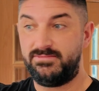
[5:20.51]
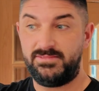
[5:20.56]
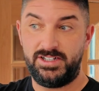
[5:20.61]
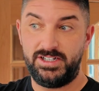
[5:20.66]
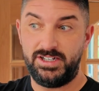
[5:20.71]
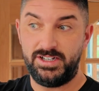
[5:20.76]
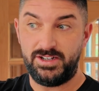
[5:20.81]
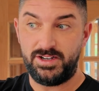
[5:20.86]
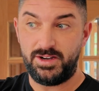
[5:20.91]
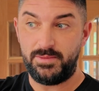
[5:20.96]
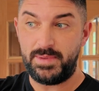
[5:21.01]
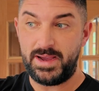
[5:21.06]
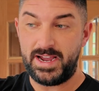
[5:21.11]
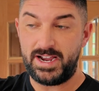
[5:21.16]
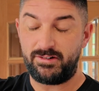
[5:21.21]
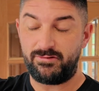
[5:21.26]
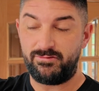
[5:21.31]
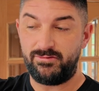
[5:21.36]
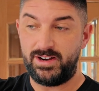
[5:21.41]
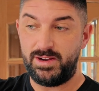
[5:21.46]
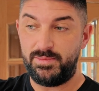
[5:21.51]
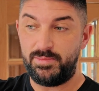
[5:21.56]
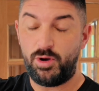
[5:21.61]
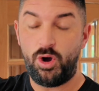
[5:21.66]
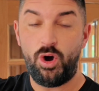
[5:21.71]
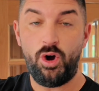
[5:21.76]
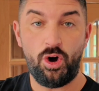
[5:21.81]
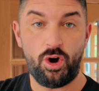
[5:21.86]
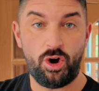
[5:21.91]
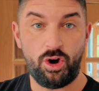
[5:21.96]
a better grip,
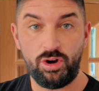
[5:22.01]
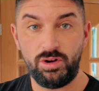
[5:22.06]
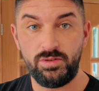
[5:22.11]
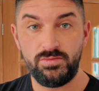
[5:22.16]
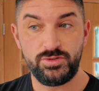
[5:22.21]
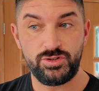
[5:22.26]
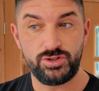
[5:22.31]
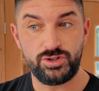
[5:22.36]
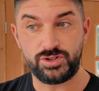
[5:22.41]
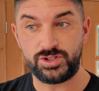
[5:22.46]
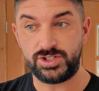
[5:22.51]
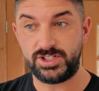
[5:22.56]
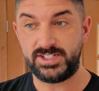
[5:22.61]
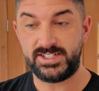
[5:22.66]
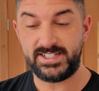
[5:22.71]
or just